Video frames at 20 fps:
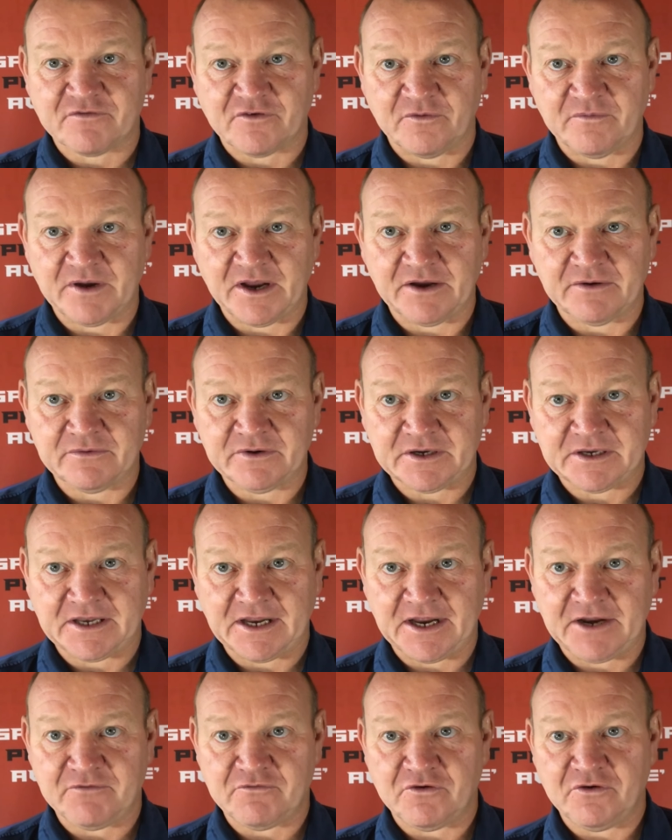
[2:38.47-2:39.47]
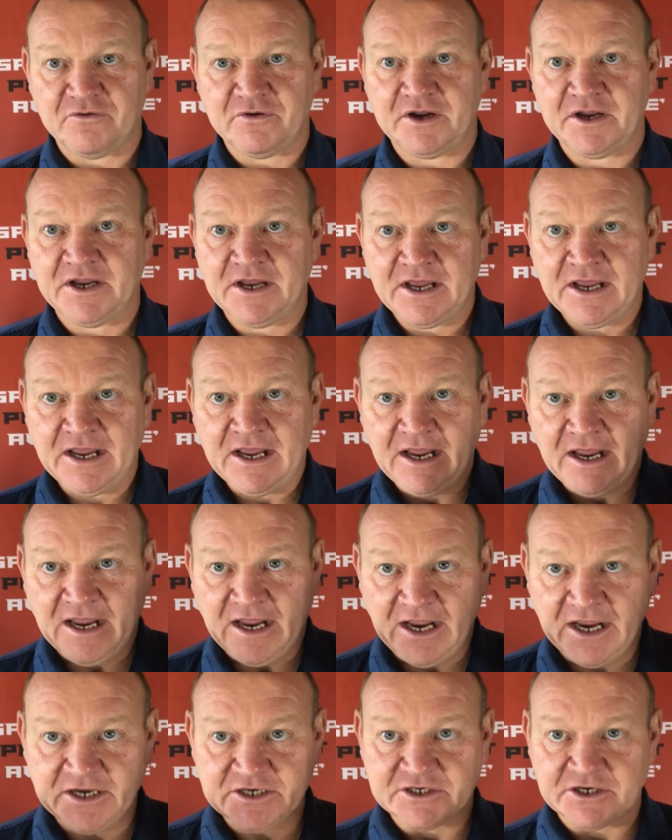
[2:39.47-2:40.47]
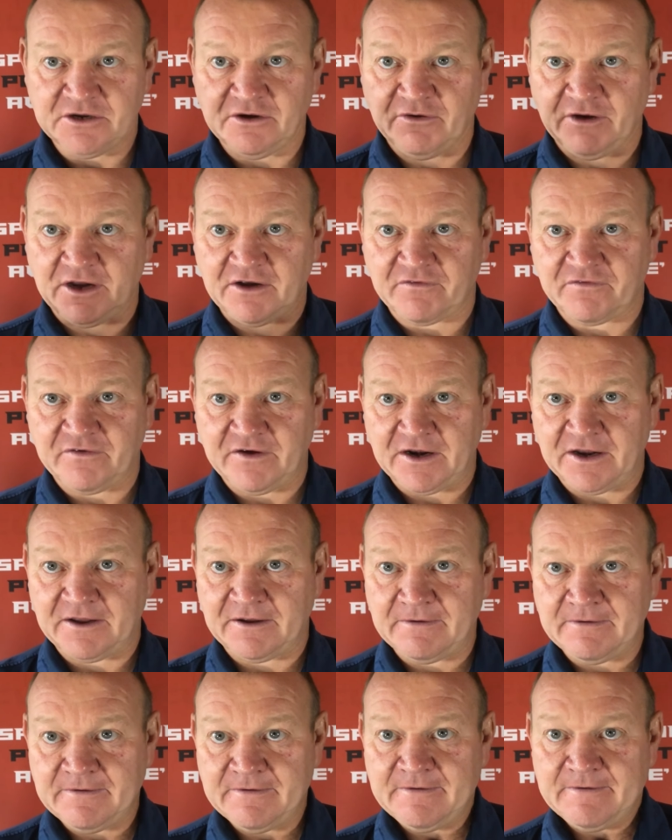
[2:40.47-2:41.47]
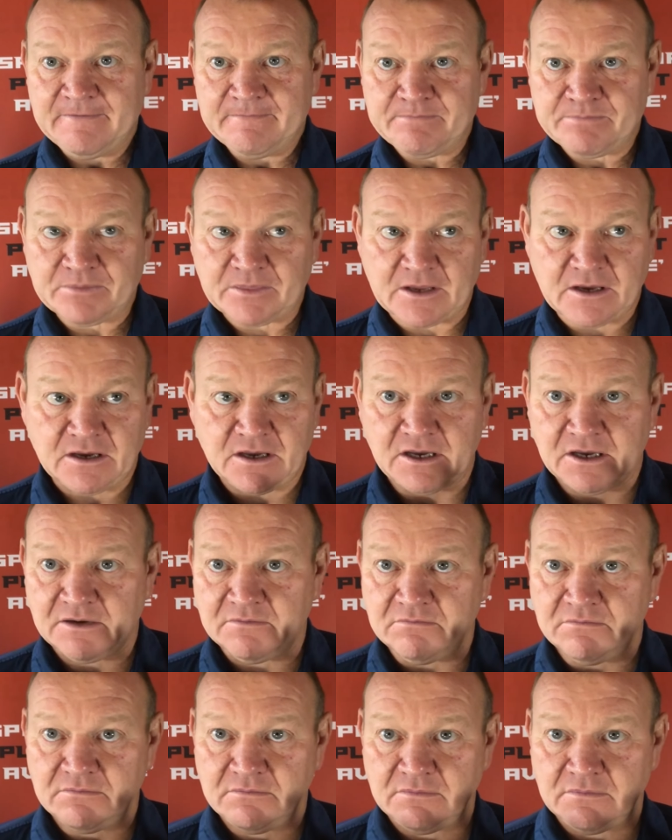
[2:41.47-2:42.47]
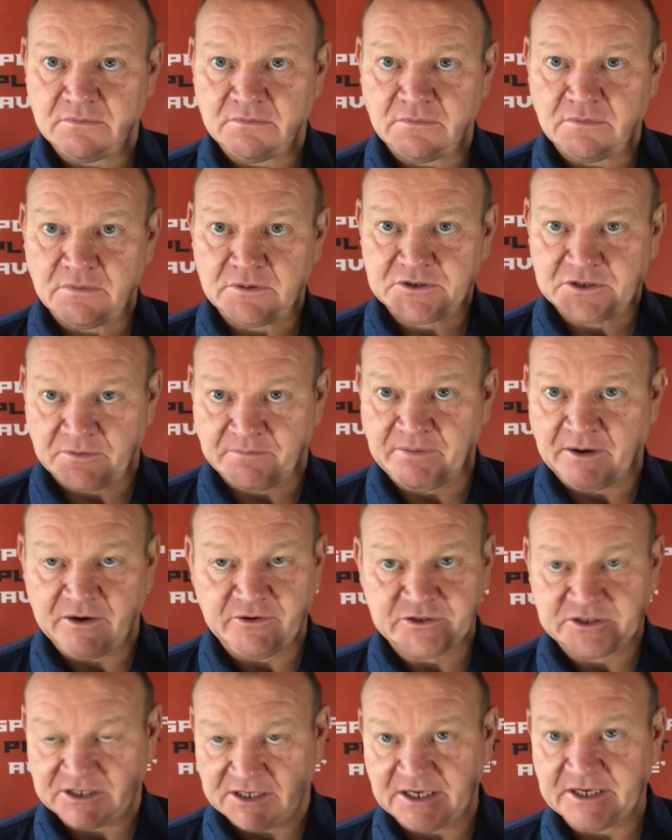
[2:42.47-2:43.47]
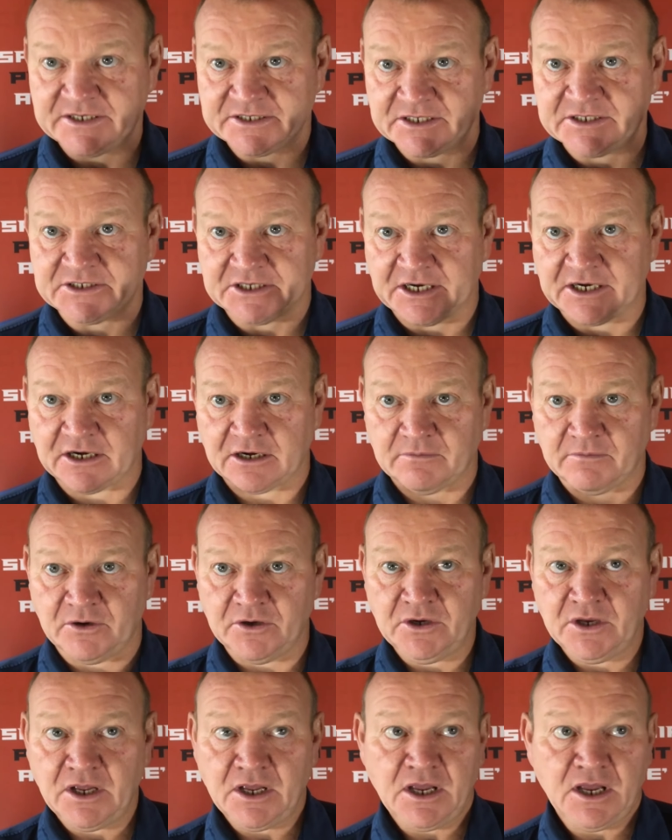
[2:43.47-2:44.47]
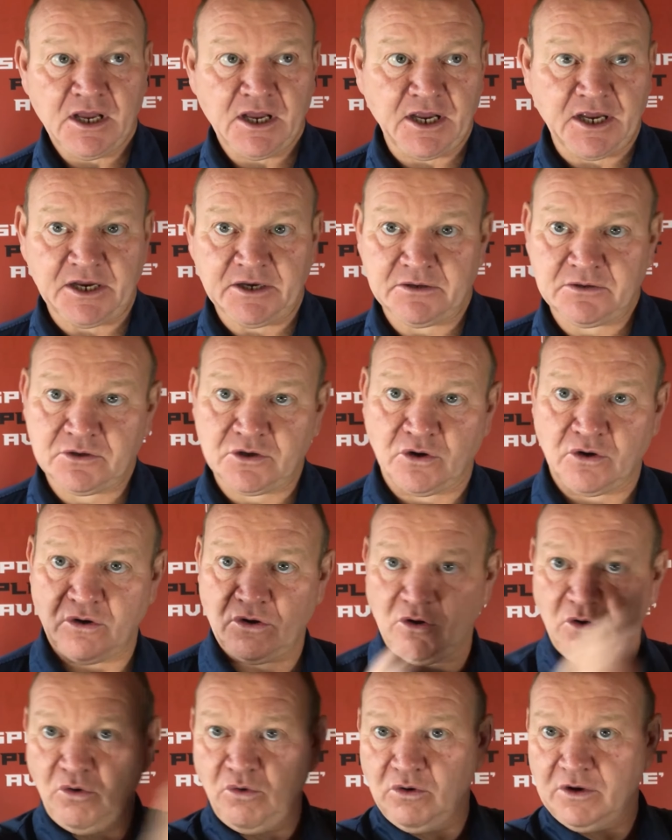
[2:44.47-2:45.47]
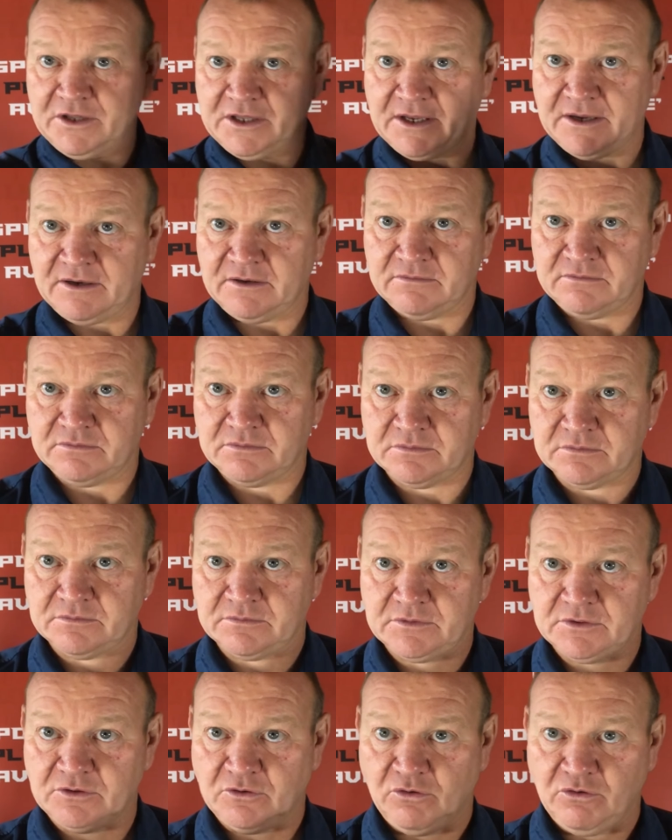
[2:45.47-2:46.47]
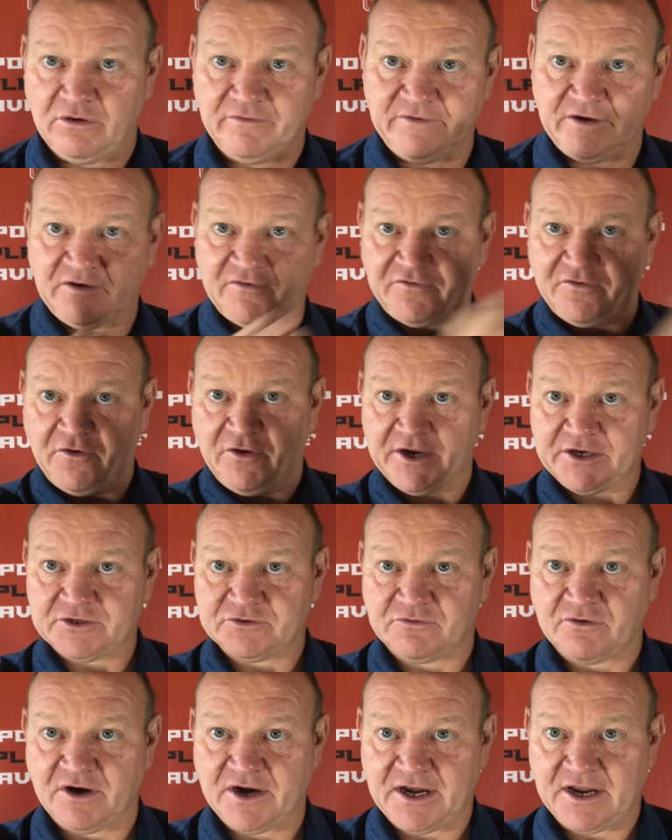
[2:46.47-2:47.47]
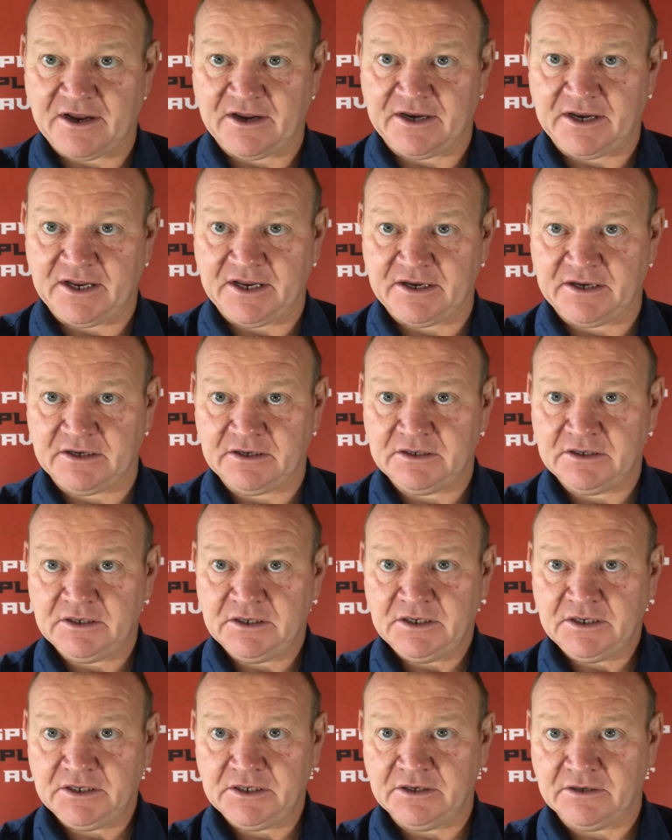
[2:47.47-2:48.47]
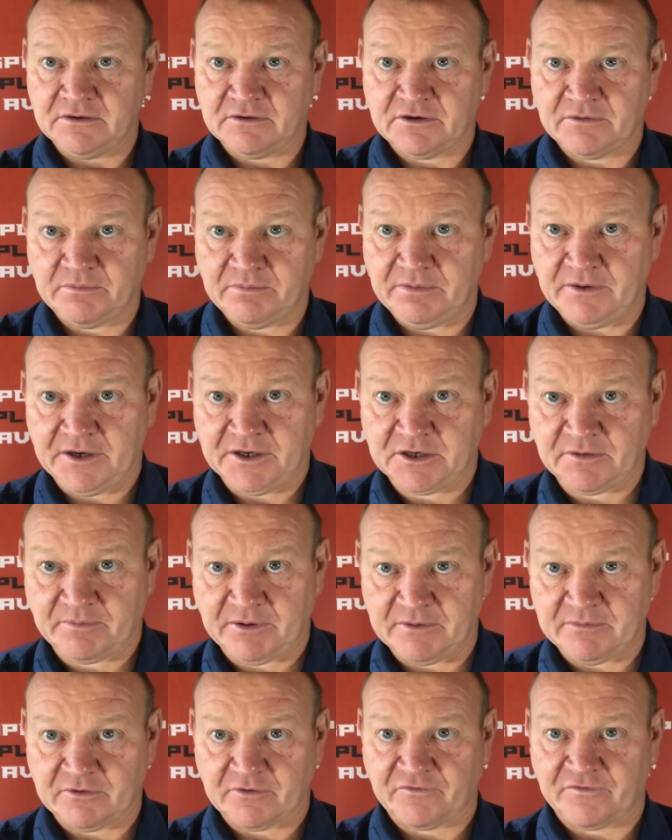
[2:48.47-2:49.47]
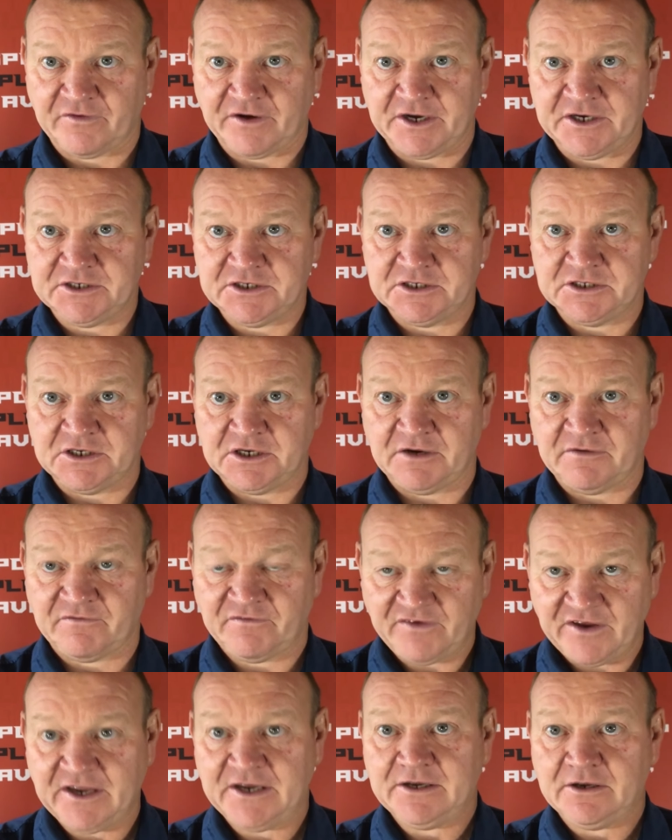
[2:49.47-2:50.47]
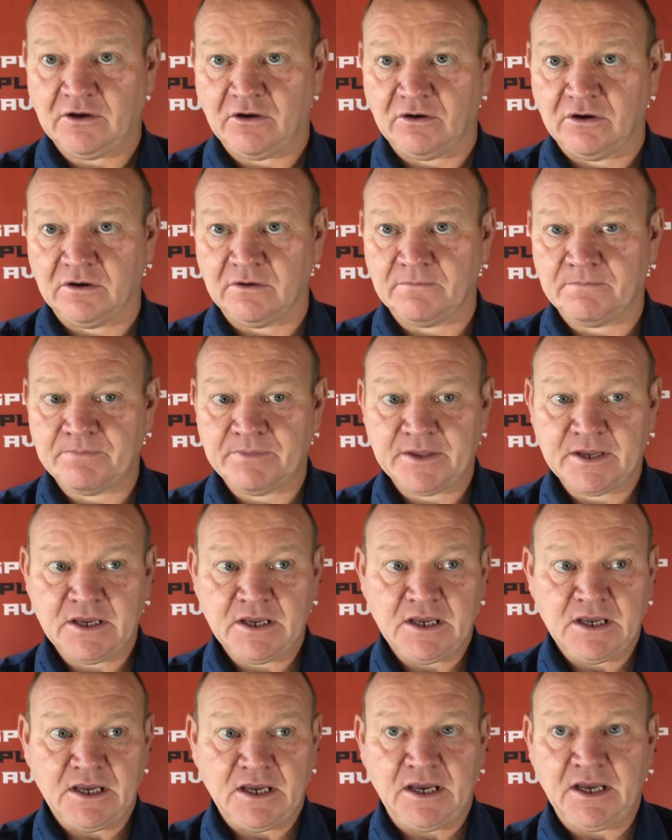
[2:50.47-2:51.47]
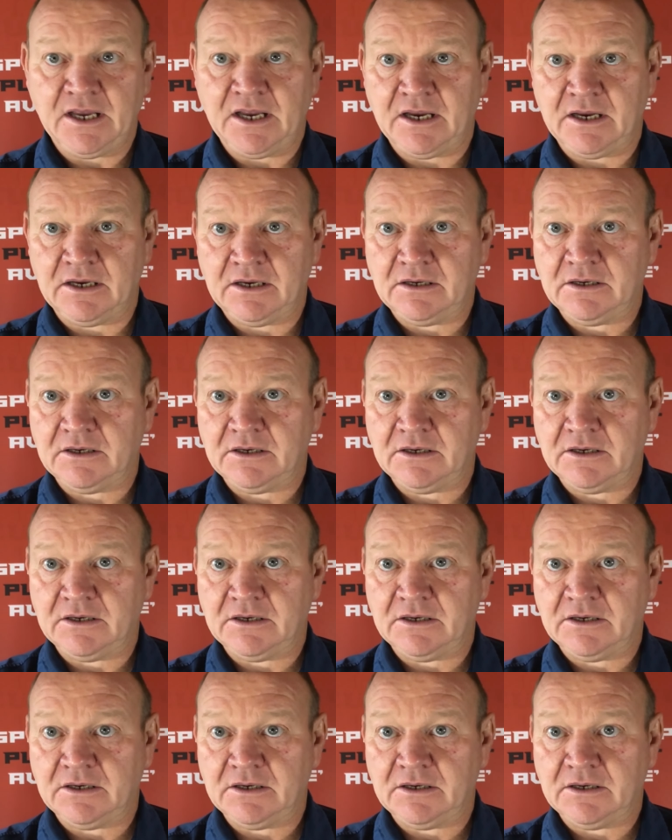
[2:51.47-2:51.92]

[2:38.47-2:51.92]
from here with Dan Rooney. He's a nice fella um, supposedly he's a gentleman. He took all of it, all of his fights right out there, you know, into people's faces. He feared not. He